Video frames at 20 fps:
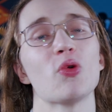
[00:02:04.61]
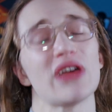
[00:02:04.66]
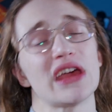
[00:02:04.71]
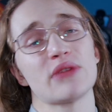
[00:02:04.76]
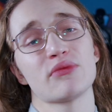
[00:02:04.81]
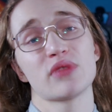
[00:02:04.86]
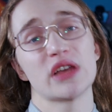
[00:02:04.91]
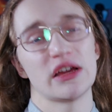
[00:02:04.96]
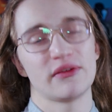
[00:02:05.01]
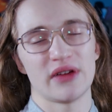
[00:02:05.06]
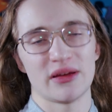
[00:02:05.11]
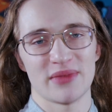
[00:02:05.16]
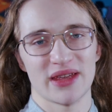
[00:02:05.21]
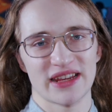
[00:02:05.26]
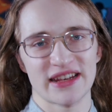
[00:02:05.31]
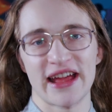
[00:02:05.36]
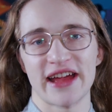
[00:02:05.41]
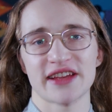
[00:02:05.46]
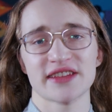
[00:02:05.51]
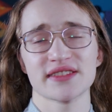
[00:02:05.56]
in whatever I make
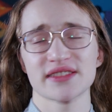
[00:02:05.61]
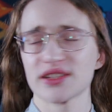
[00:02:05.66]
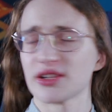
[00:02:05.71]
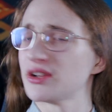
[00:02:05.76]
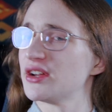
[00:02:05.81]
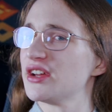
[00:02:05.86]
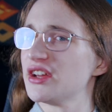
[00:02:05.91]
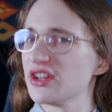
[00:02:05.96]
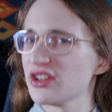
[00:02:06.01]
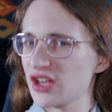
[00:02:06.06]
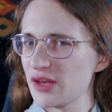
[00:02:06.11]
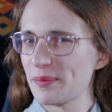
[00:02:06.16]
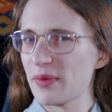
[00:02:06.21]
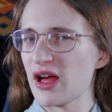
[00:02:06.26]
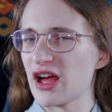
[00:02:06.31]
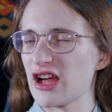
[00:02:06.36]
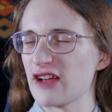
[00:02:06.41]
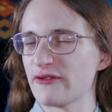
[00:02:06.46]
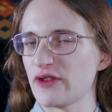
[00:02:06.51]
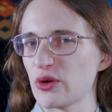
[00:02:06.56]
next.
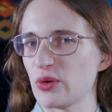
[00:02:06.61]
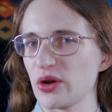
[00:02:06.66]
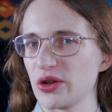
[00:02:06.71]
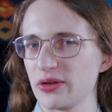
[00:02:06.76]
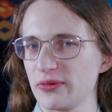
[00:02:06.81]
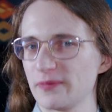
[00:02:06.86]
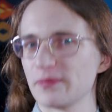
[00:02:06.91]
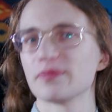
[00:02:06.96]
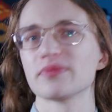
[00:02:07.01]
Goodbye, everyone.